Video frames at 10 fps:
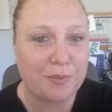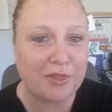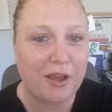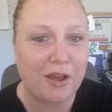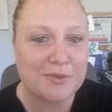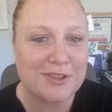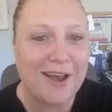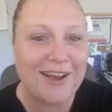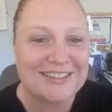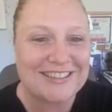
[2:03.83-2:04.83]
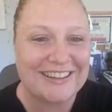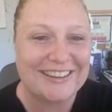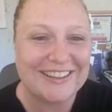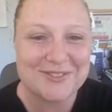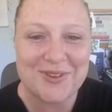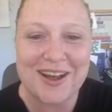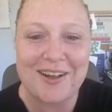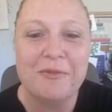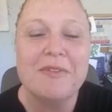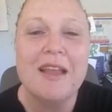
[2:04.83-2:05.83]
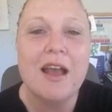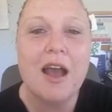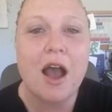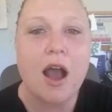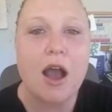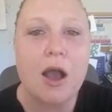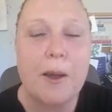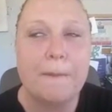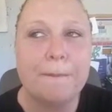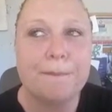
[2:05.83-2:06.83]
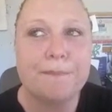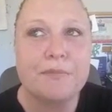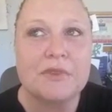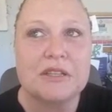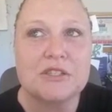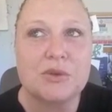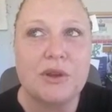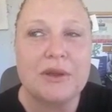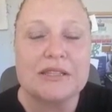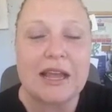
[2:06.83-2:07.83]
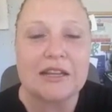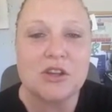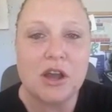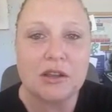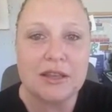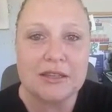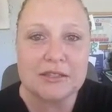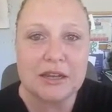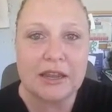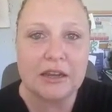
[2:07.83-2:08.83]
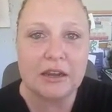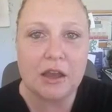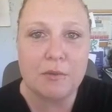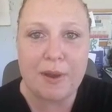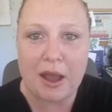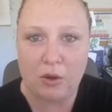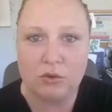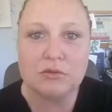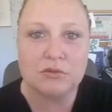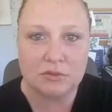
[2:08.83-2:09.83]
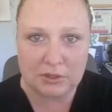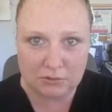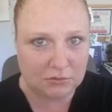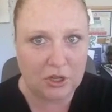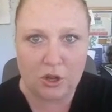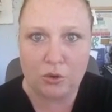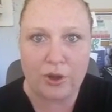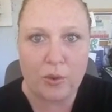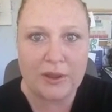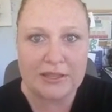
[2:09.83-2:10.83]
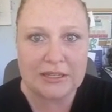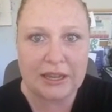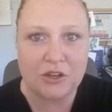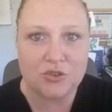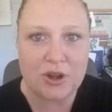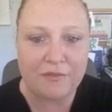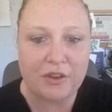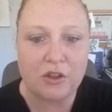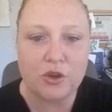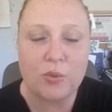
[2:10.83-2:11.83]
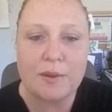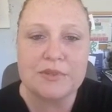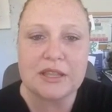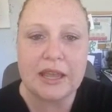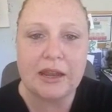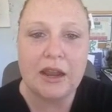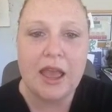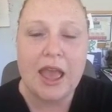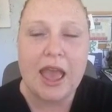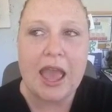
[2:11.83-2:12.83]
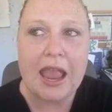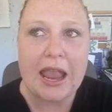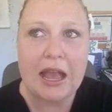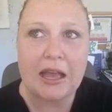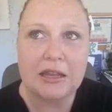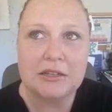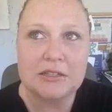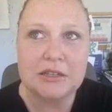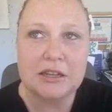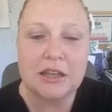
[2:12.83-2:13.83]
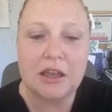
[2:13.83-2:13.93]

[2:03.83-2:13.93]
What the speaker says: jump in the hot seat as well. So anyways, I talked last night about the, you know, great ways to gain traffic on your website, and